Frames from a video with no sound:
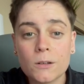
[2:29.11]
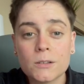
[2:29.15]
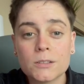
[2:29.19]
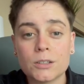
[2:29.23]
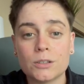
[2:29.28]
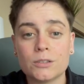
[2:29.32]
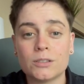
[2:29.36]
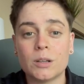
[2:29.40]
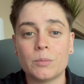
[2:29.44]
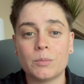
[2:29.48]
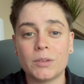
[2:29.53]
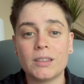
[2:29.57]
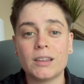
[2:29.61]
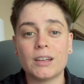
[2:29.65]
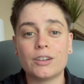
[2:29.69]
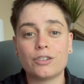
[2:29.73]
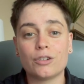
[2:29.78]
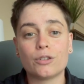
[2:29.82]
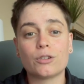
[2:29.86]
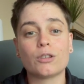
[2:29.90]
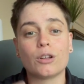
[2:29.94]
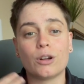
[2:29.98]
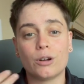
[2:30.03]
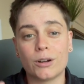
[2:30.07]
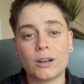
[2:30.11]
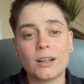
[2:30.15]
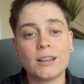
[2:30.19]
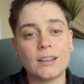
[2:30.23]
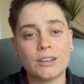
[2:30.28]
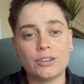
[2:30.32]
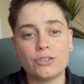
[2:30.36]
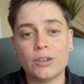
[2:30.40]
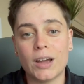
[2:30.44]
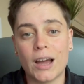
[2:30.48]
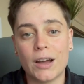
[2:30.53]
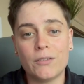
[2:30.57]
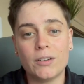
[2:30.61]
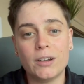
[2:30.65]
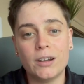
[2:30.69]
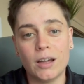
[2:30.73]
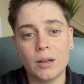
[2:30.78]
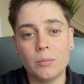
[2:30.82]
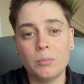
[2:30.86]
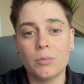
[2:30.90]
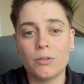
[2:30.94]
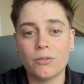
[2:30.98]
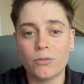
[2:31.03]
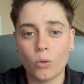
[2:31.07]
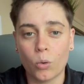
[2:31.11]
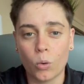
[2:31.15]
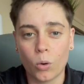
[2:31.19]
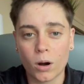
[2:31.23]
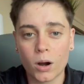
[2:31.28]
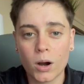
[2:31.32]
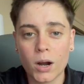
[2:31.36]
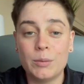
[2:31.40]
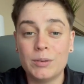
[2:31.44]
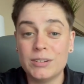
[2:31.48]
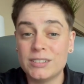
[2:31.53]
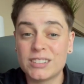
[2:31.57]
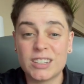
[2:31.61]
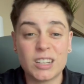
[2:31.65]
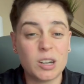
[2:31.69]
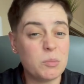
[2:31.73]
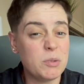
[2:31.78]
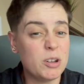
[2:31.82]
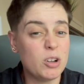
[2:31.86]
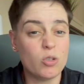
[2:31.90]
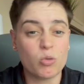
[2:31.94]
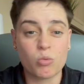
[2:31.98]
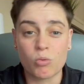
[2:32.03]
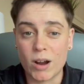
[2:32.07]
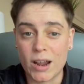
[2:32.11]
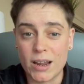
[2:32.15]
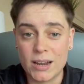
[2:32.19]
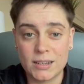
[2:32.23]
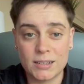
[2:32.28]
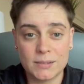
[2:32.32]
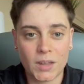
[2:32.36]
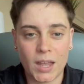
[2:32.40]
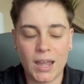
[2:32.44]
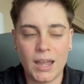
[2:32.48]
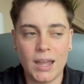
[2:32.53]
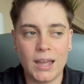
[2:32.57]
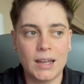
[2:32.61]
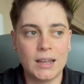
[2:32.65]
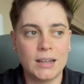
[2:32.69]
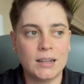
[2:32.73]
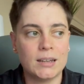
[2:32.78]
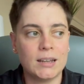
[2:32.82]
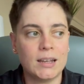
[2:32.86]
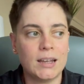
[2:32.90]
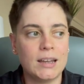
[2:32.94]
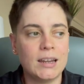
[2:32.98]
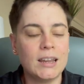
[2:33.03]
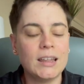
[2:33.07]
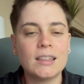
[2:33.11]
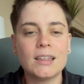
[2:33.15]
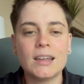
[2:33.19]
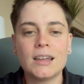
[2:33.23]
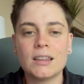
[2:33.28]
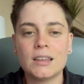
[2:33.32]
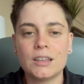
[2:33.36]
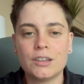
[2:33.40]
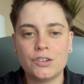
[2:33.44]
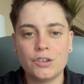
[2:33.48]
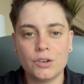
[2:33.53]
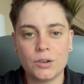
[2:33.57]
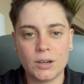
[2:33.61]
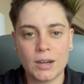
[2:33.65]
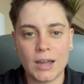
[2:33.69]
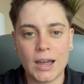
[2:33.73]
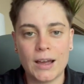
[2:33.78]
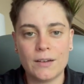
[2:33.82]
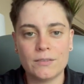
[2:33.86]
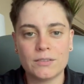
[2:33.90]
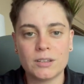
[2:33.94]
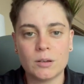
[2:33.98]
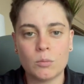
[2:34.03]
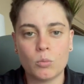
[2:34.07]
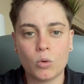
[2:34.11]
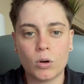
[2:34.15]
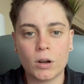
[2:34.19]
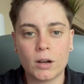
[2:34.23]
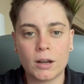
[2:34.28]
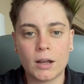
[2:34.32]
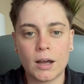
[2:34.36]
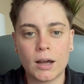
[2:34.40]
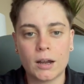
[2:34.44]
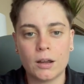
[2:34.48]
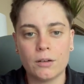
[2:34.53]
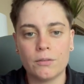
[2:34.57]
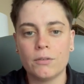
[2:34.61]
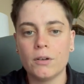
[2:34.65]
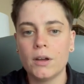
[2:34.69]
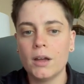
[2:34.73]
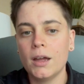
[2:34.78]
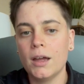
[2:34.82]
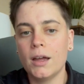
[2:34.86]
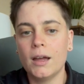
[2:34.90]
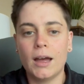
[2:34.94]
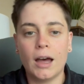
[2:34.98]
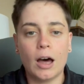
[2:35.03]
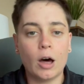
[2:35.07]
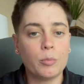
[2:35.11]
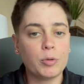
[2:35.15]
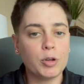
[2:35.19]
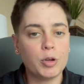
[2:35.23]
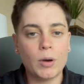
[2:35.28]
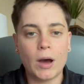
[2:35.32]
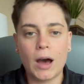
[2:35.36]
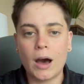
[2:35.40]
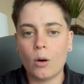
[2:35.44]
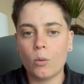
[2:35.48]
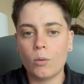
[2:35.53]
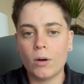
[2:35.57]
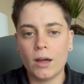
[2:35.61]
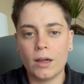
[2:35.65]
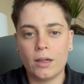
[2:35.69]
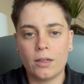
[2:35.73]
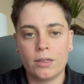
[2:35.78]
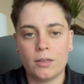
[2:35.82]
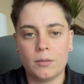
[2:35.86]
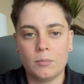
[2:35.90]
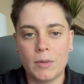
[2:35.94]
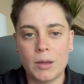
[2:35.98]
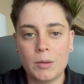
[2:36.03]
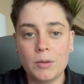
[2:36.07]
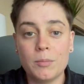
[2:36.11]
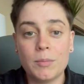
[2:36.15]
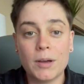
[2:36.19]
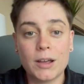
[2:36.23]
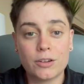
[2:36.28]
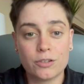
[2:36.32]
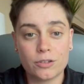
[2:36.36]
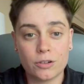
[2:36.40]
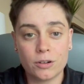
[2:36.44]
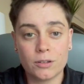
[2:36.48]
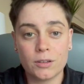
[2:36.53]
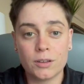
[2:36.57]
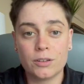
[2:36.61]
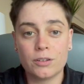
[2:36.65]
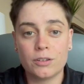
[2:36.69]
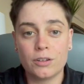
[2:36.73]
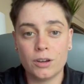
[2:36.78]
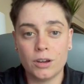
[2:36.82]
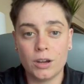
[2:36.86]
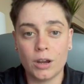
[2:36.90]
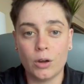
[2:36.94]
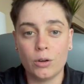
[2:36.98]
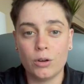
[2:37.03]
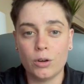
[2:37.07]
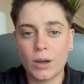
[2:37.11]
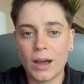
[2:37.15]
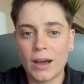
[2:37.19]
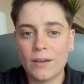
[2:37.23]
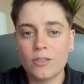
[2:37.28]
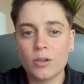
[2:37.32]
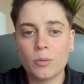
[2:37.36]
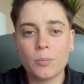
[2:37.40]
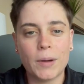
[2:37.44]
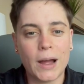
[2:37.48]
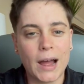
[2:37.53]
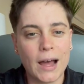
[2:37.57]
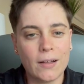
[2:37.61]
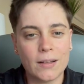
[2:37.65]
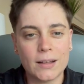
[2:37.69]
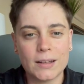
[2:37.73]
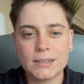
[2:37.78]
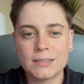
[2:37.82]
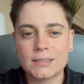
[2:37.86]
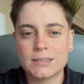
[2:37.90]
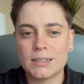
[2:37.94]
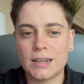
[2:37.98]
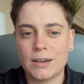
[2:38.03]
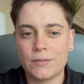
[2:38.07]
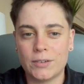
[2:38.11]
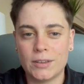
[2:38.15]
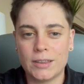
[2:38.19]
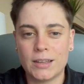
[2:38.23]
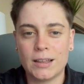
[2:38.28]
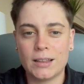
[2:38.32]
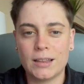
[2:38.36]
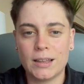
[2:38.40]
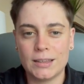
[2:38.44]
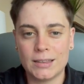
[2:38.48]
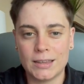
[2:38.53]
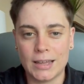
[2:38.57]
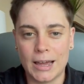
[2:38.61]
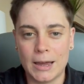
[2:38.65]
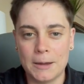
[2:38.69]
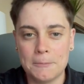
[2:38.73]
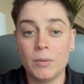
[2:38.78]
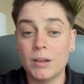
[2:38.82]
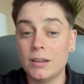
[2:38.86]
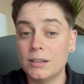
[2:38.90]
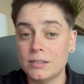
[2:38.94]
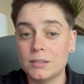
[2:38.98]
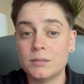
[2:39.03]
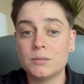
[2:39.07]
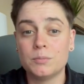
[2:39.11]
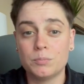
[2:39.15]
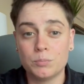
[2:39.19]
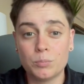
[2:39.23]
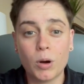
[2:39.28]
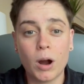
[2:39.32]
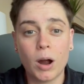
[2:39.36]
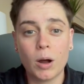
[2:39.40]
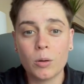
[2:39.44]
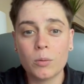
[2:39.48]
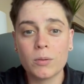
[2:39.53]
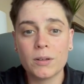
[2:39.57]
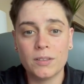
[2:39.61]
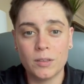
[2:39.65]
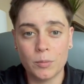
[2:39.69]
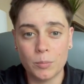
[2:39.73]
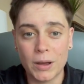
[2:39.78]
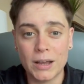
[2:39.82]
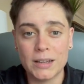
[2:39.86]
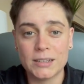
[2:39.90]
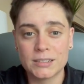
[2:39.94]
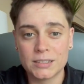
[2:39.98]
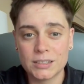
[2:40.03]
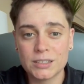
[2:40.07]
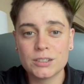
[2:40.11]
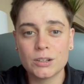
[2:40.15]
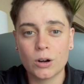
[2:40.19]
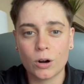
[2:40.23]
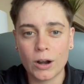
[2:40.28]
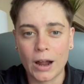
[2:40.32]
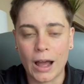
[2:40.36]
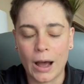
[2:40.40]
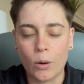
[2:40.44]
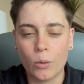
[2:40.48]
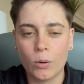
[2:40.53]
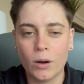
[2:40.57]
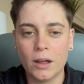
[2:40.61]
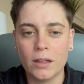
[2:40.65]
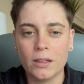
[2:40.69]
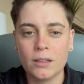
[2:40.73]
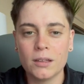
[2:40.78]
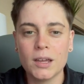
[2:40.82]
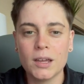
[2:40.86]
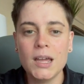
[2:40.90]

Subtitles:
So something that you're learning that you haven't done before is going to be great, and anything that you can have someone kind of help you out with and maybe make sure that you have your balance and everything like that is probably the best to start out with.